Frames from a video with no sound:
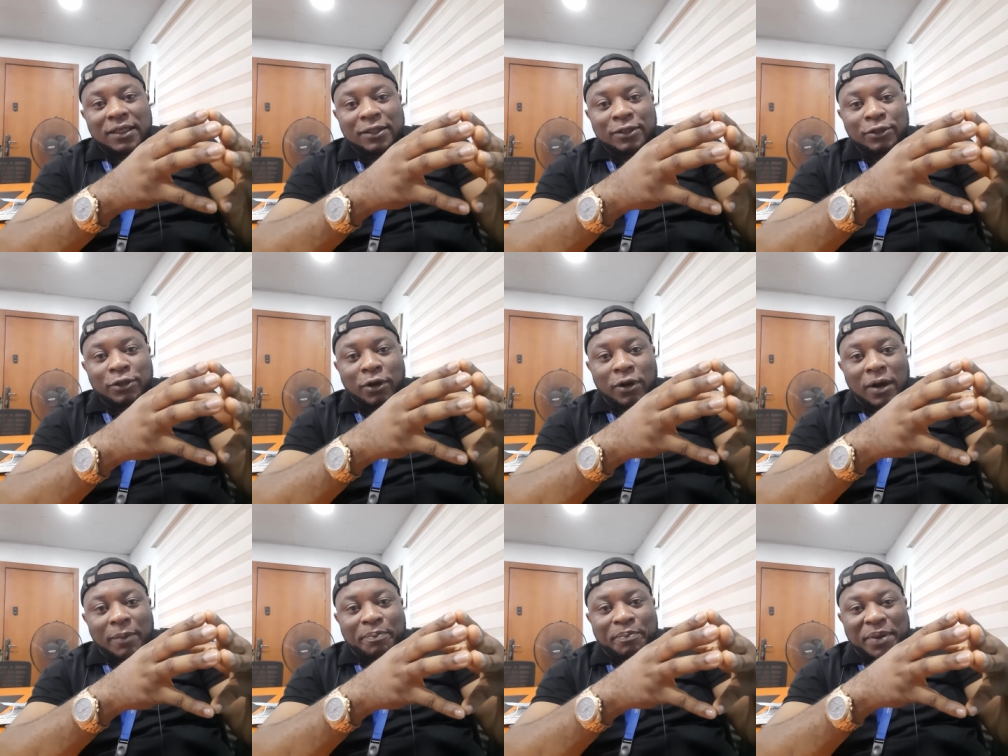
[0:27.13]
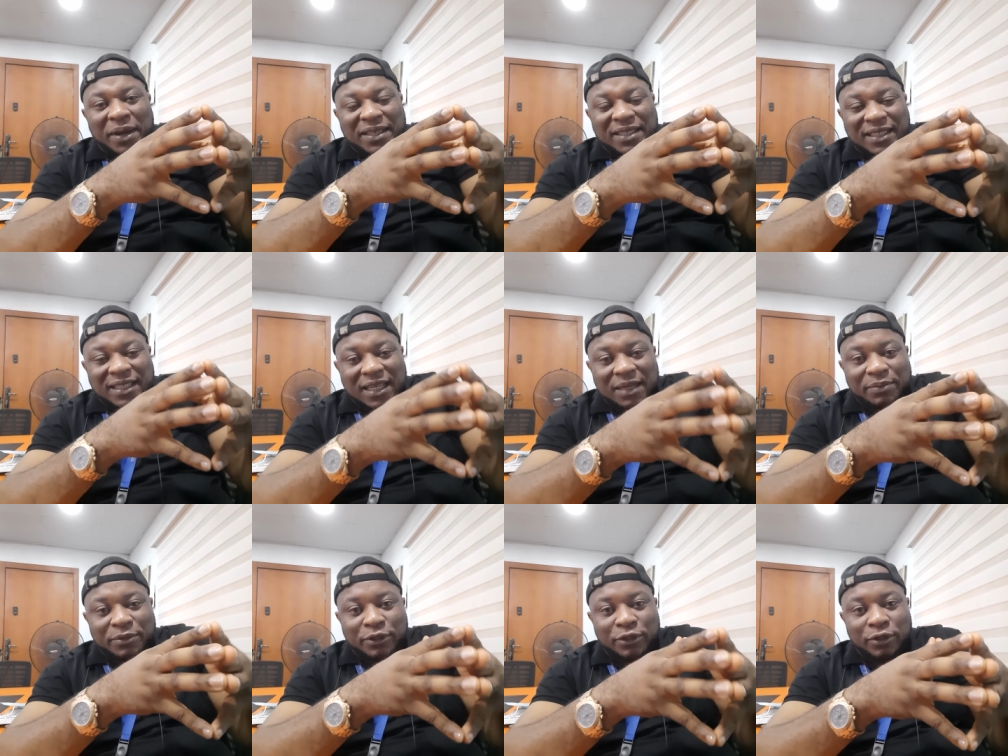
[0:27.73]
your
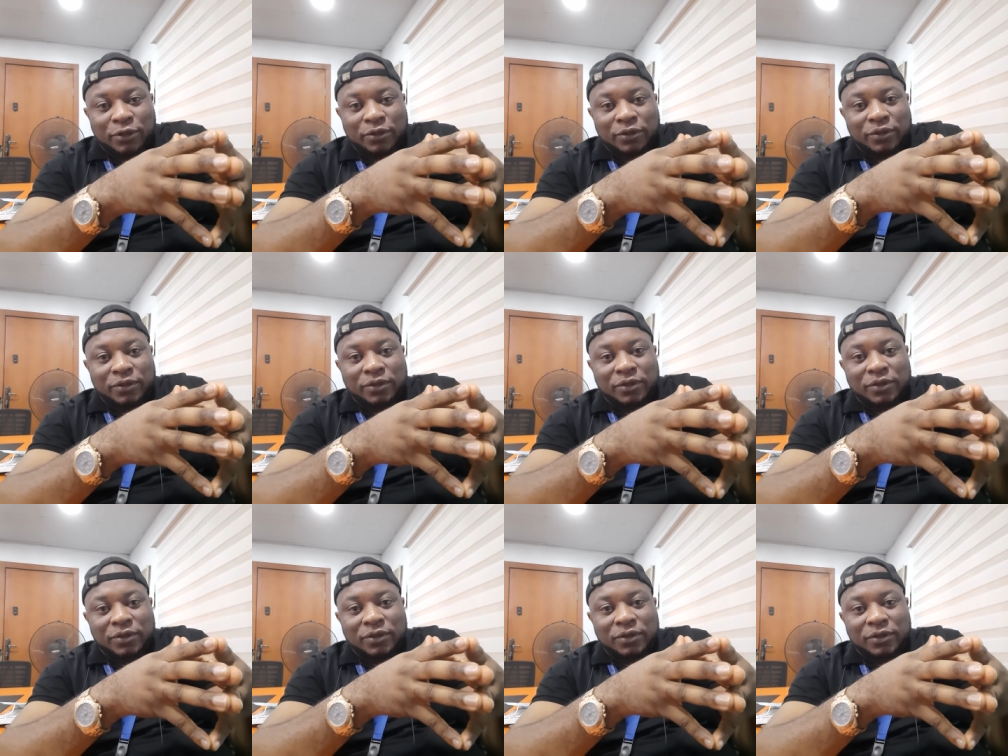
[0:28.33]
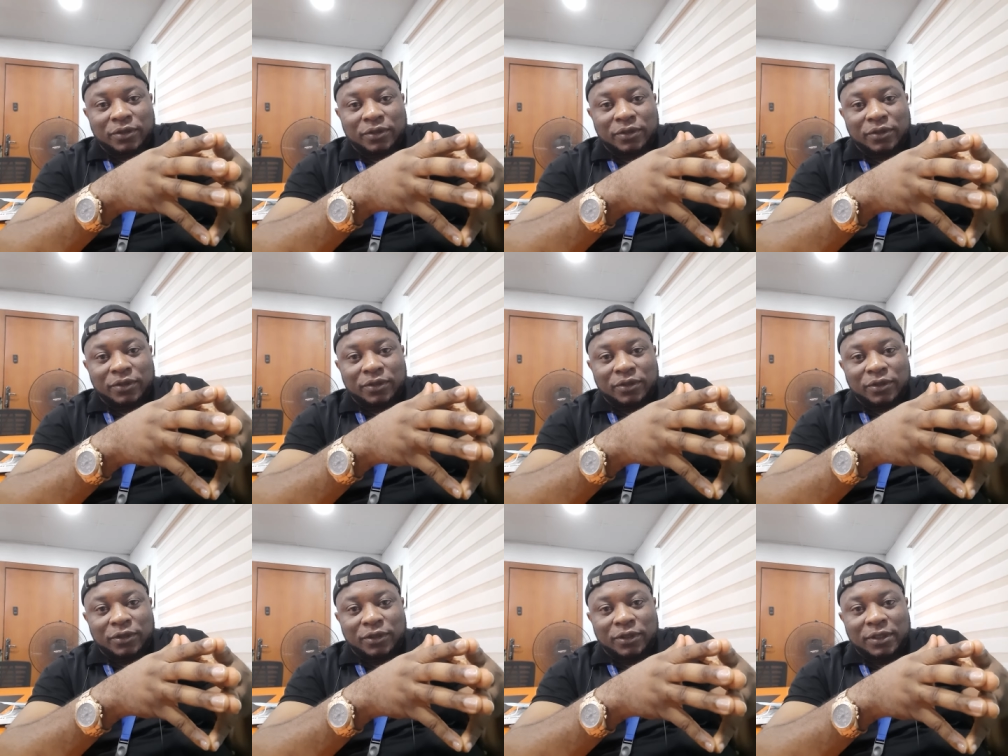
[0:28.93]
perception
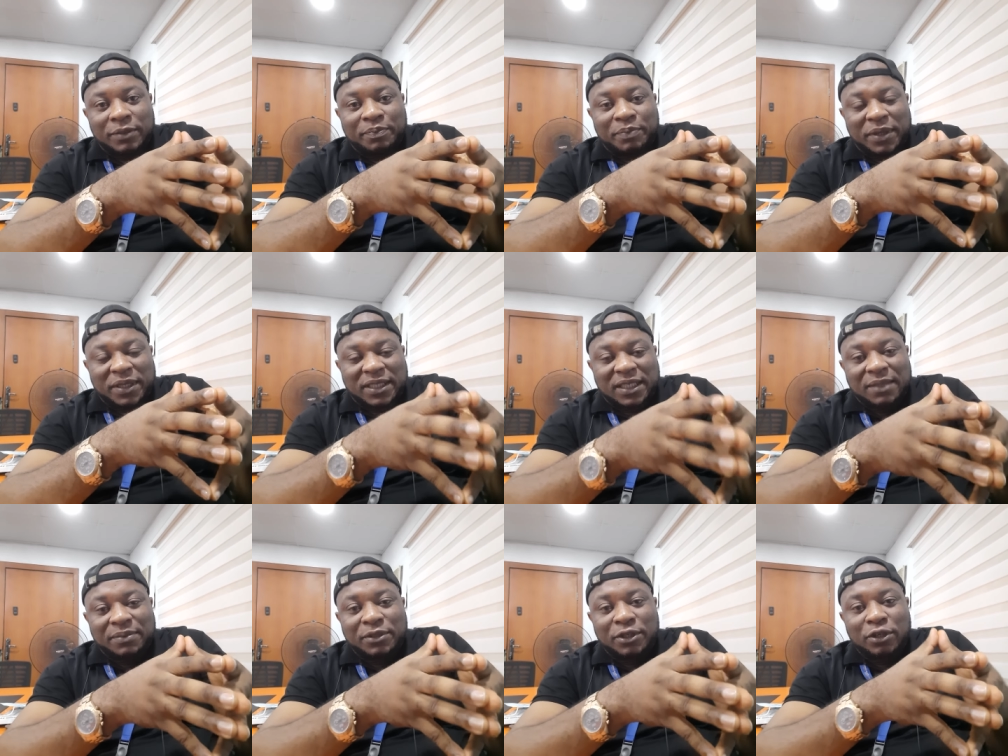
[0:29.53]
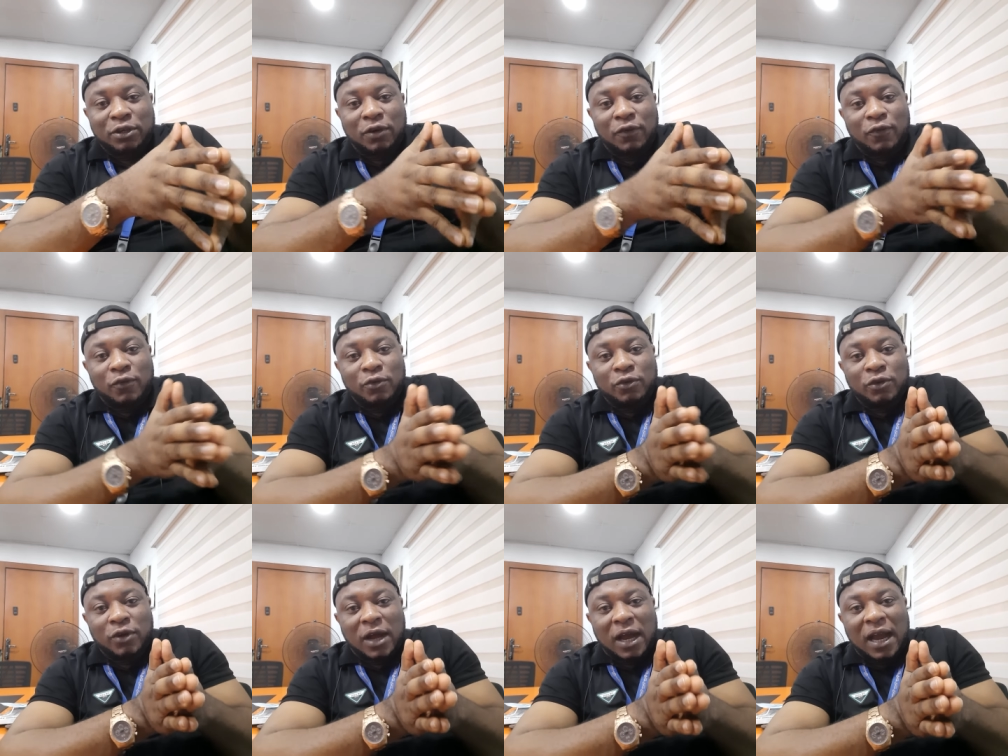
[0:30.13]
the perception of
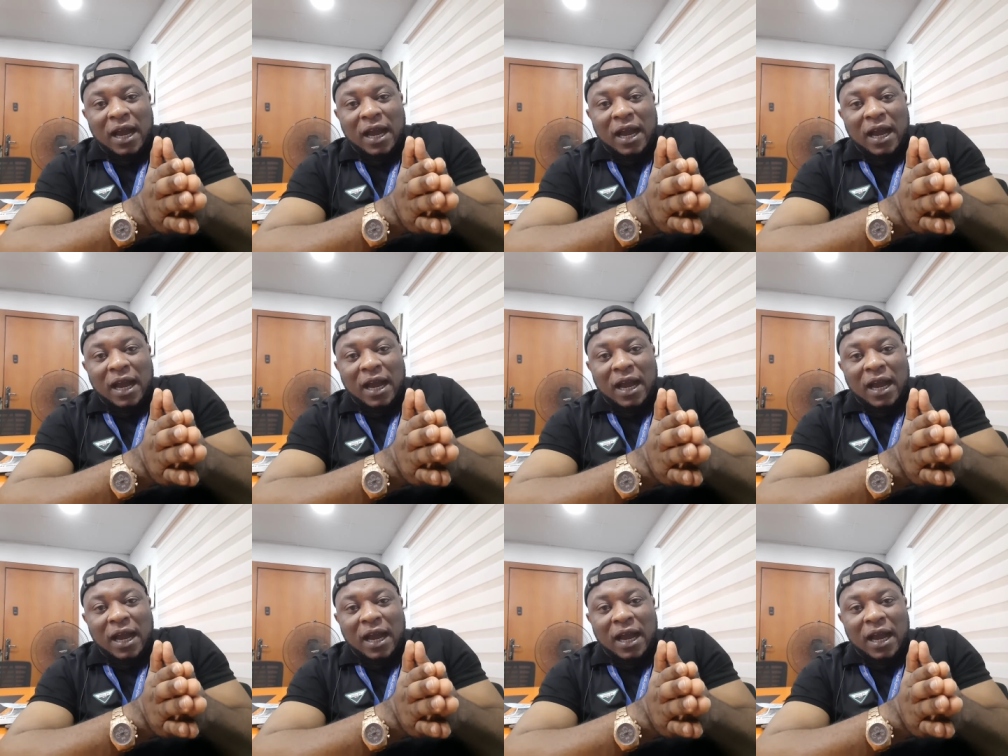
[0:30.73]
who you